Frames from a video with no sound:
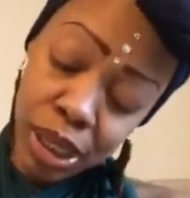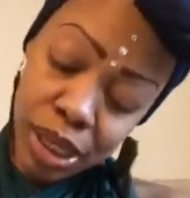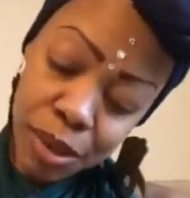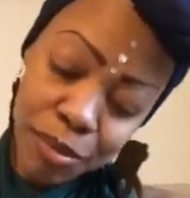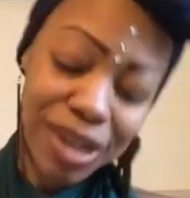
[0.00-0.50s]

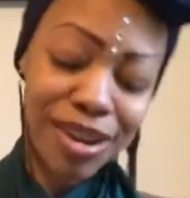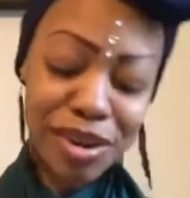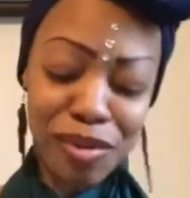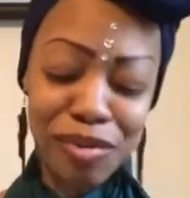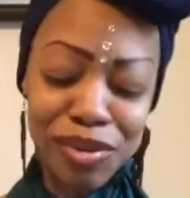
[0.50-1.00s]
But
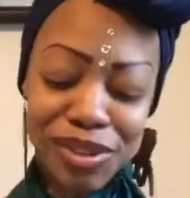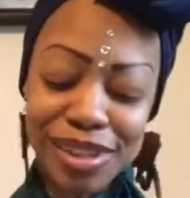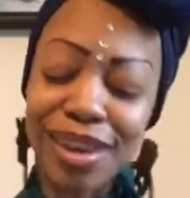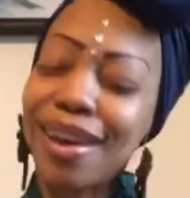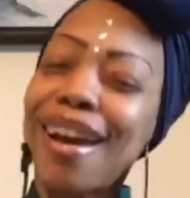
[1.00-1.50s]
no, if you
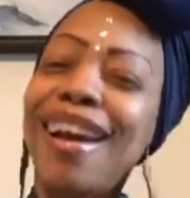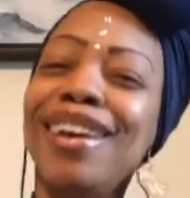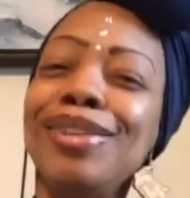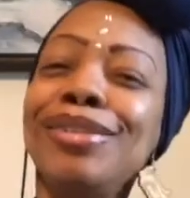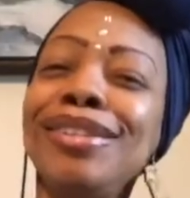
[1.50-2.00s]
say, I
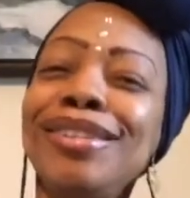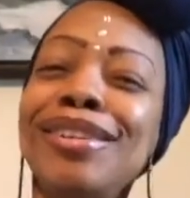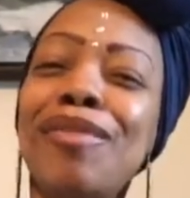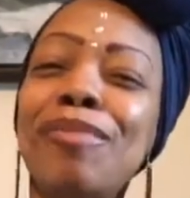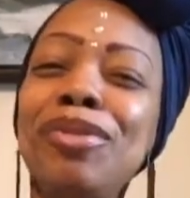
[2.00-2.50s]
intend to
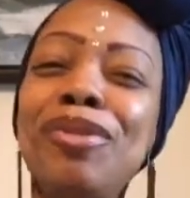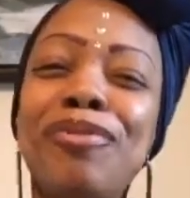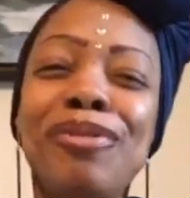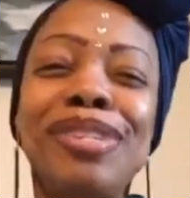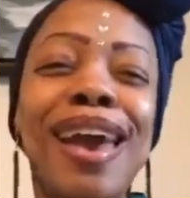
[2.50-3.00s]
have a
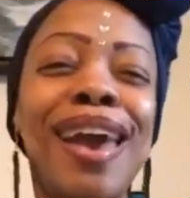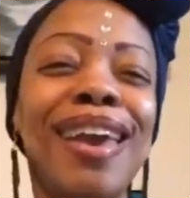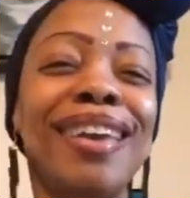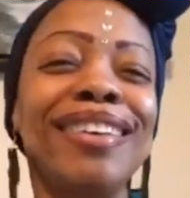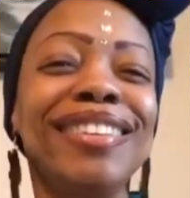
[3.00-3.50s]
beautiful
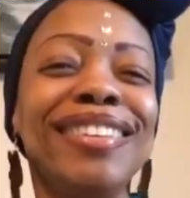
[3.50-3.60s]
day.